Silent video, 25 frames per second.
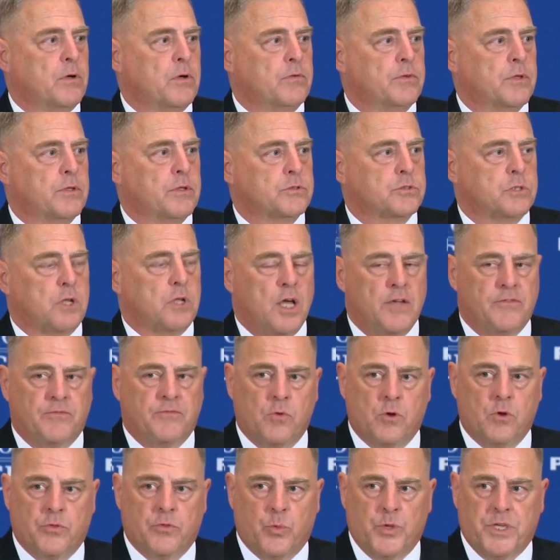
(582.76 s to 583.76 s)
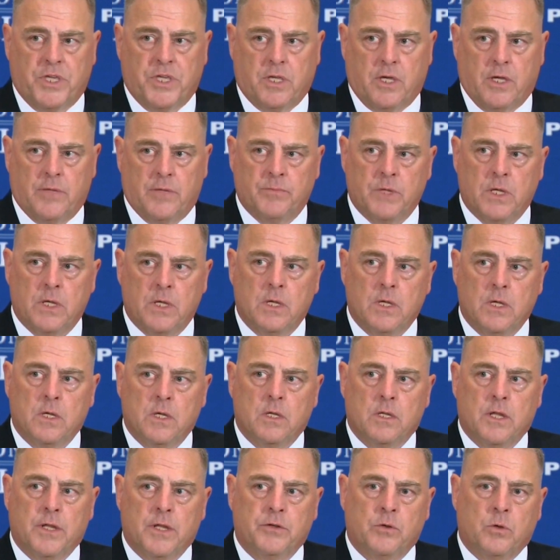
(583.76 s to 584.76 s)
General Mark Milley, said the
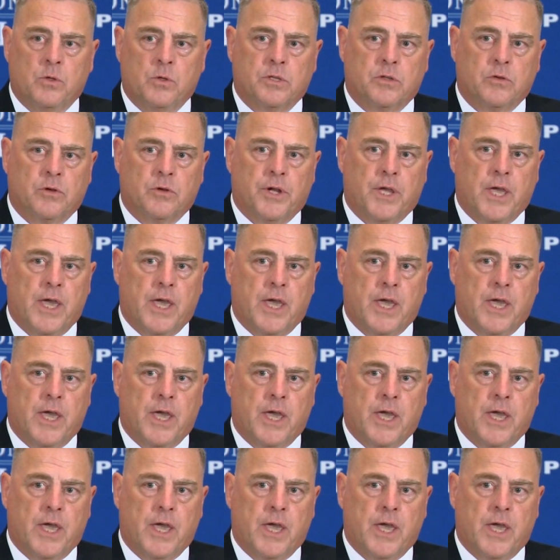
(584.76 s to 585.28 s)
United States